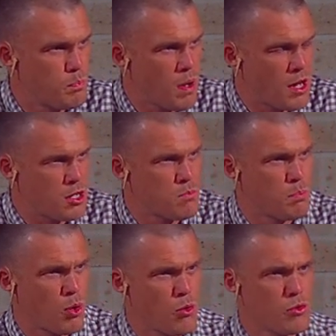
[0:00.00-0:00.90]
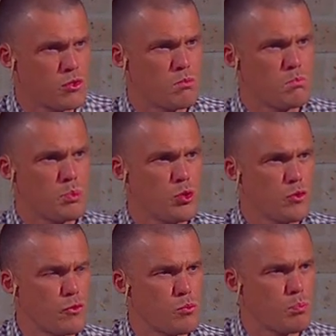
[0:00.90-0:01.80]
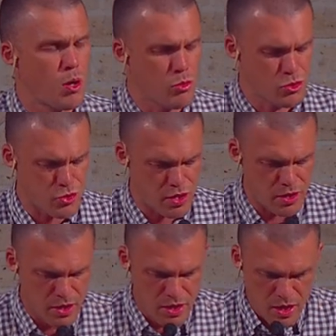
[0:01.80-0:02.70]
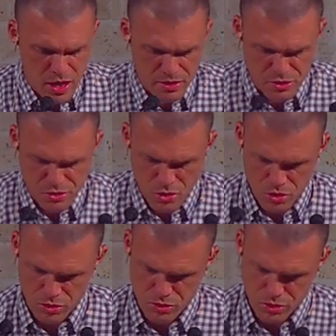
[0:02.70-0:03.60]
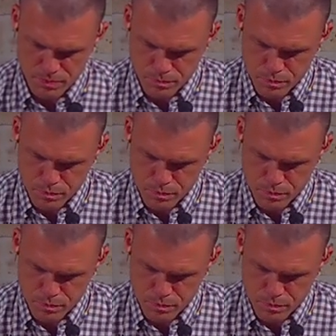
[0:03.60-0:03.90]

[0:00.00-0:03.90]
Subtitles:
and composed beautiful poetry and songs.